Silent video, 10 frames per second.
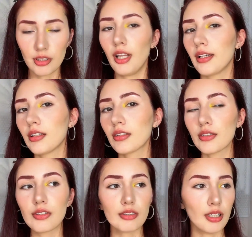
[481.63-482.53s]
like
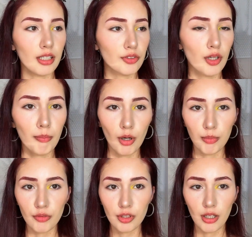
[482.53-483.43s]
this nice pop
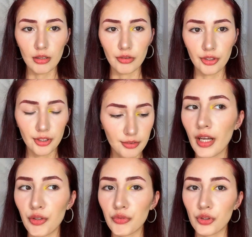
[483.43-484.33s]
of color,
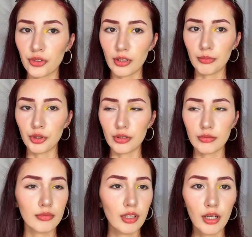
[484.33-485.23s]
and for summer
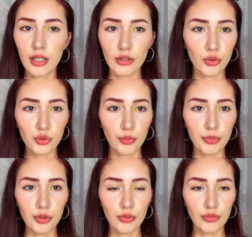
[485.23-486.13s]
it looks so
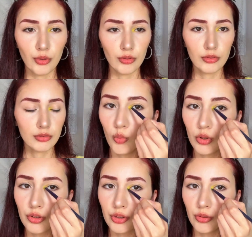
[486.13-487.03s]
beautiful.
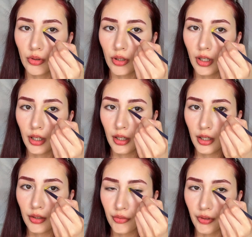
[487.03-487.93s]
What's your
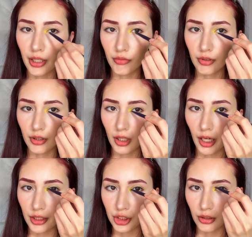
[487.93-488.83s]
favorite
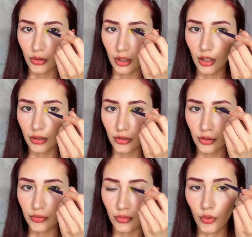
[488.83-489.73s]
eyeshadow color
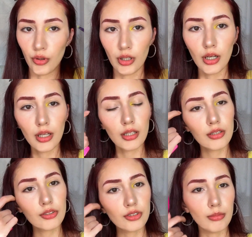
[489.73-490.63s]
for
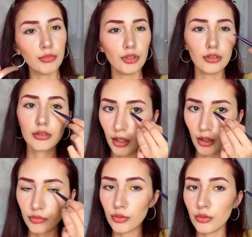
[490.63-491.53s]
summer? I
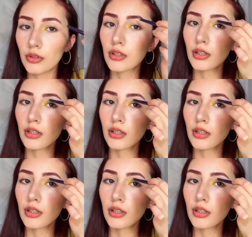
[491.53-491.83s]
love to